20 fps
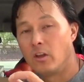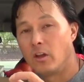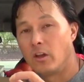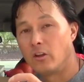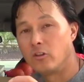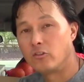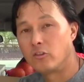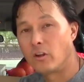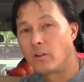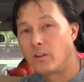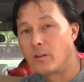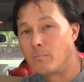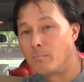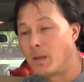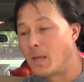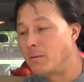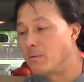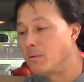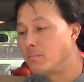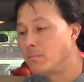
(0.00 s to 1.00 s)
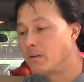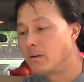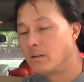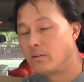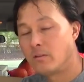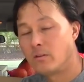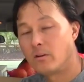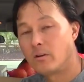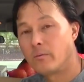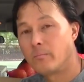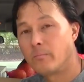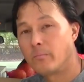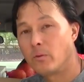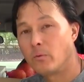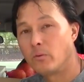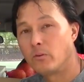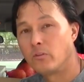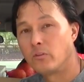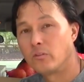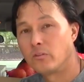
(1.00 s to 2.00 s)
uh, jelly baby meat in there,
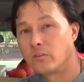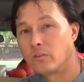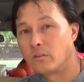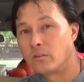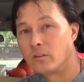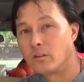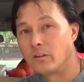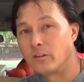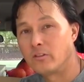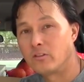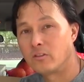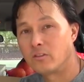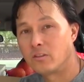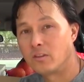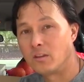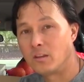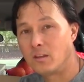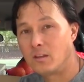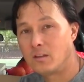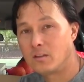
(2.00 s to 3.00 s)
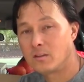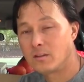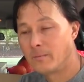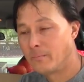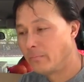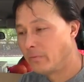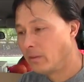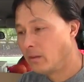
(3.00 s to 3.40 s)
which is delicious to eat.